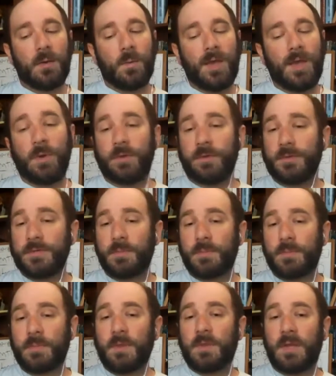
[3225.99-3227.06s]
And where there's
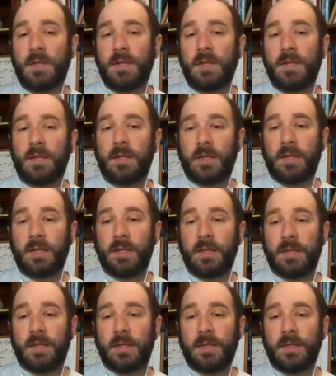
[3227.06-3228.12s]
something that
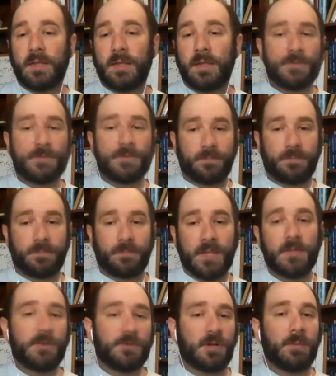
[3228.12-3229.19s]
is is a
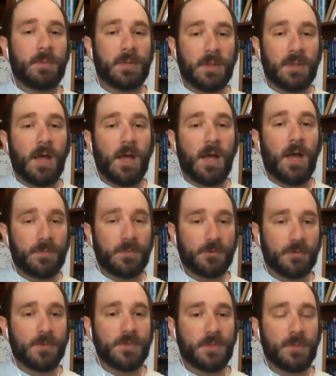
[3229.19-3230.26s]
legitimate live
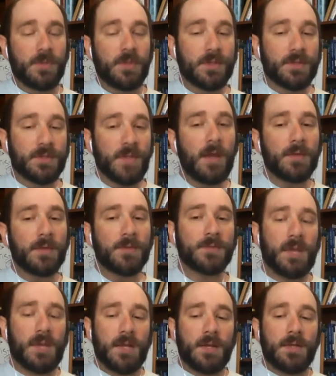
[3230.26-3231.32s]
controversy within science
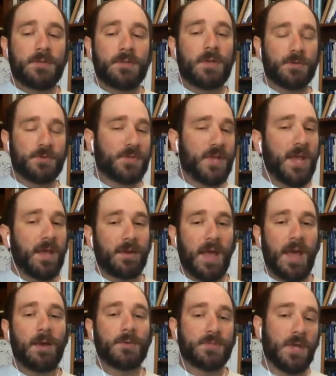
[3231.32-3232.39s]
to understand
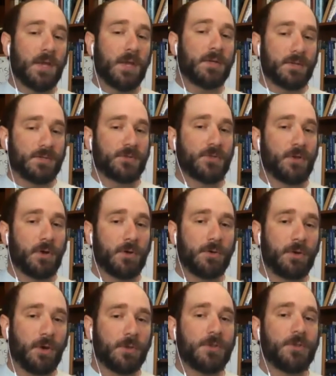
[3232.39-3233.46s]
how scientists are,
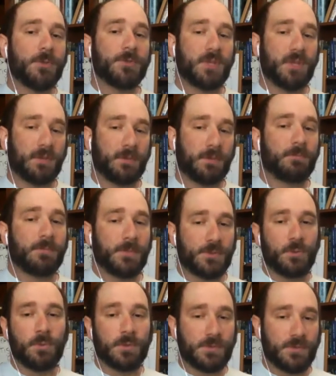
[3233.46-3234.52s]
are using the
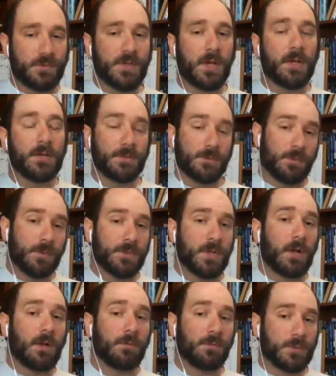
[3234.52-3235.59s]
tools of science to
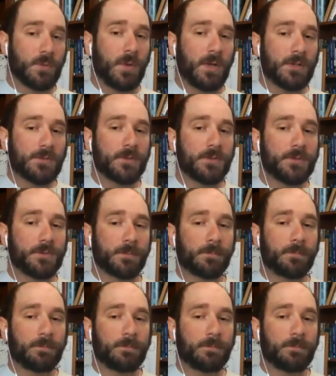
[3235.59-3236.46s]
resolve those questions.